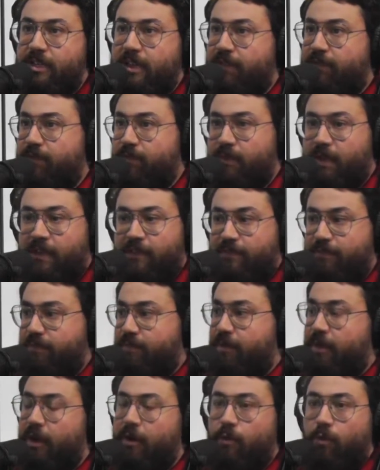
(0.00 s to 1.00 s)
if
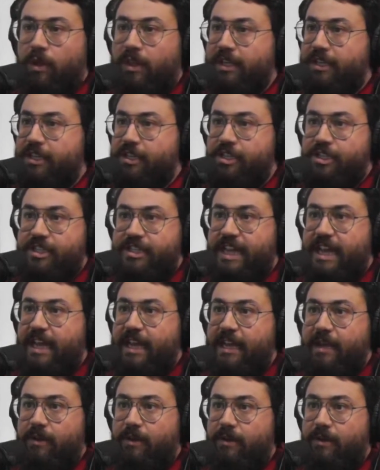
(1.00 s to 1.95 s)
they're willing to just take